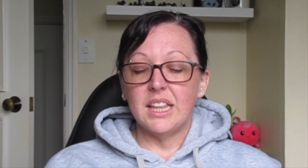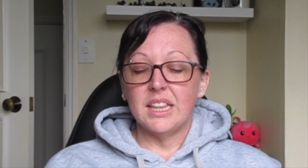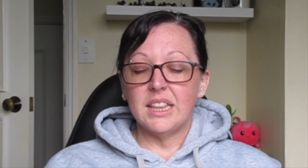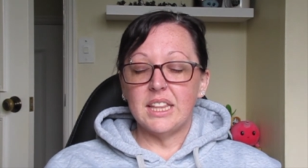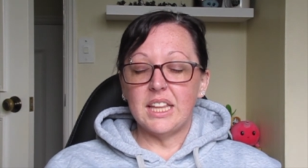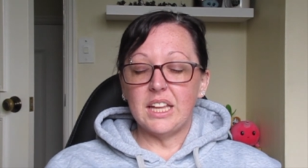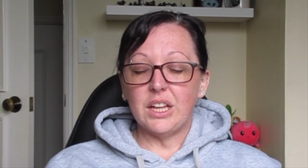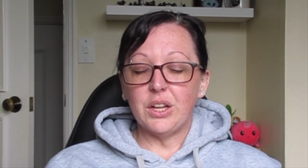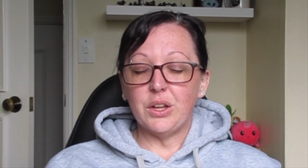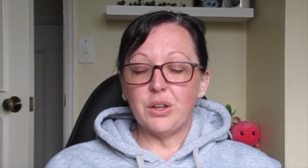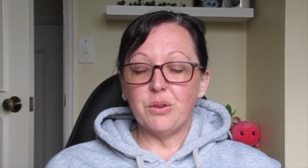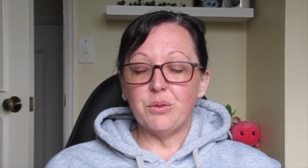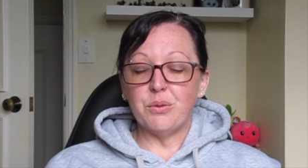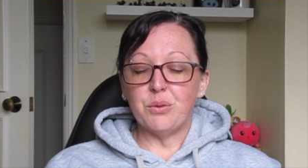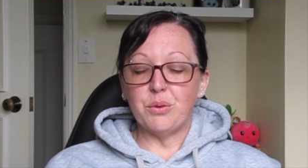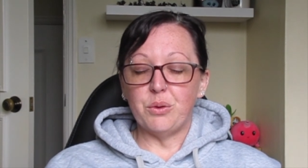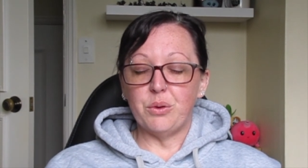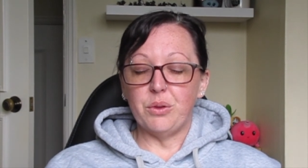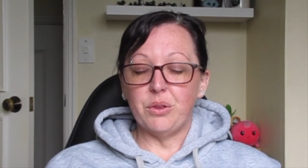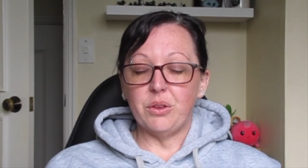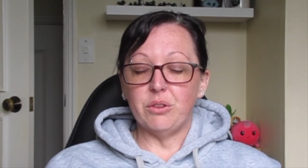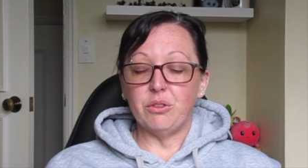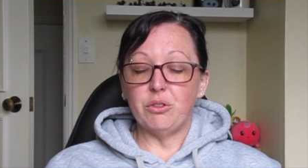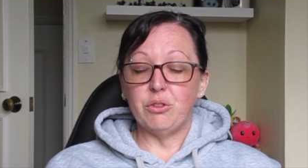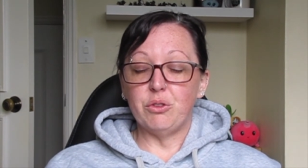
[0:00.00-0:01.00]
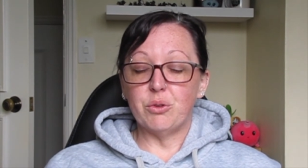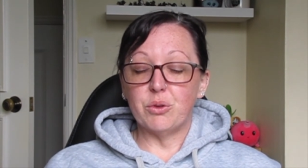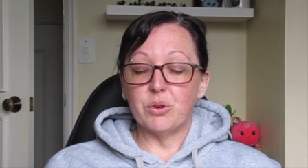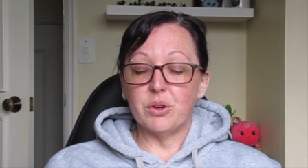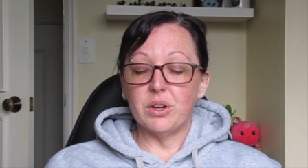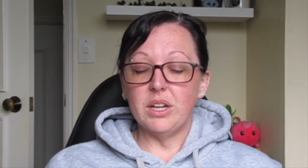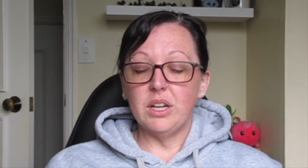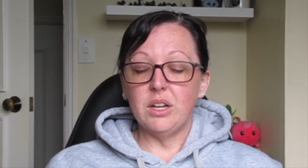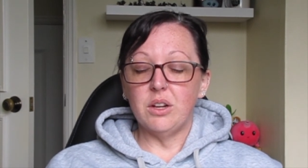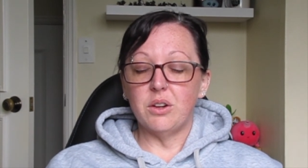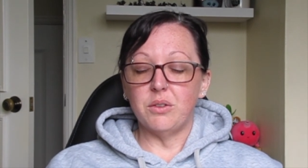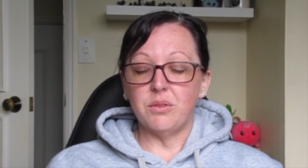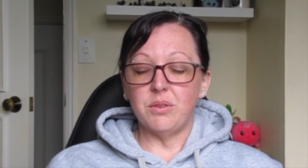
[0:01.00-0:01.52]
Thank you for the
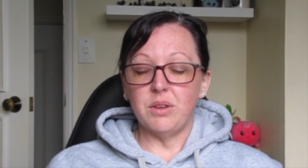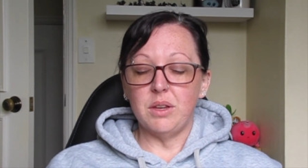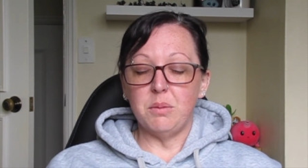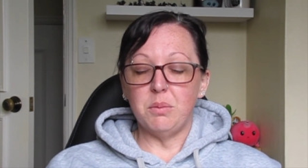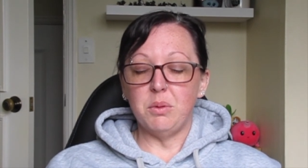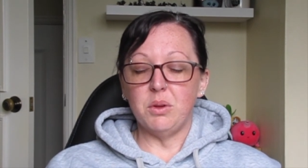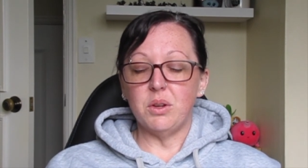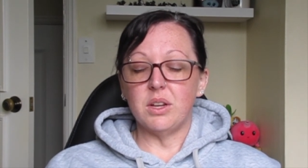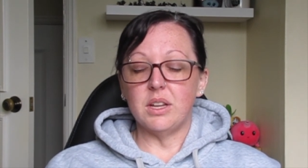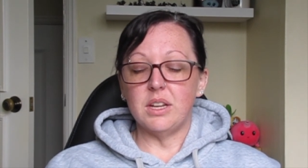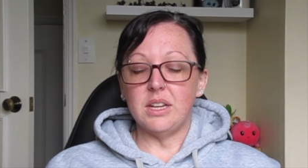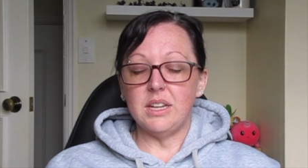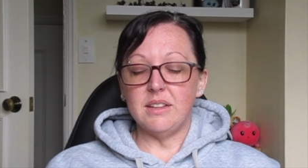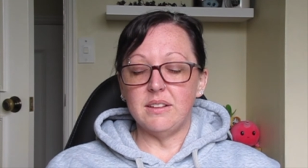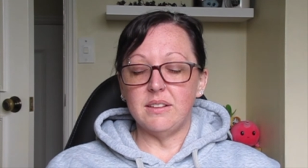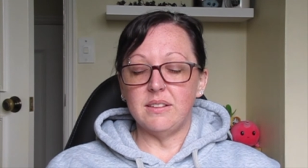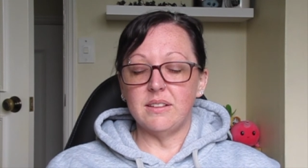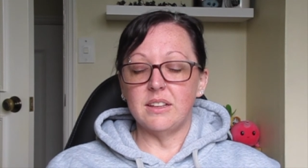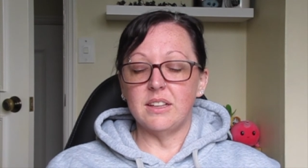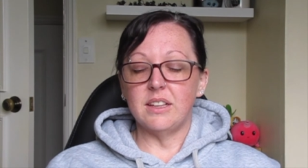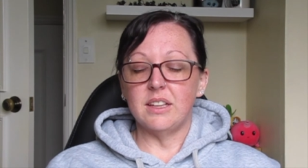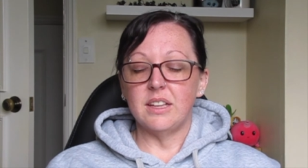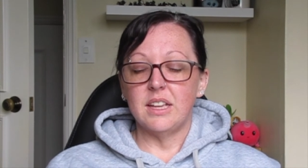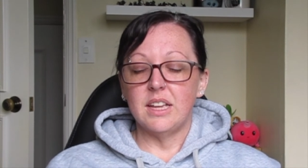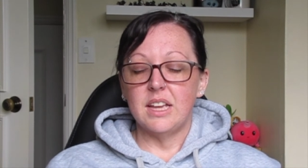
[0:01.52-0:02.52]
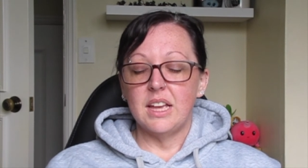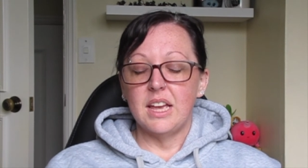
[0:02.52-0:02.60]
story of Nebuchadnezzar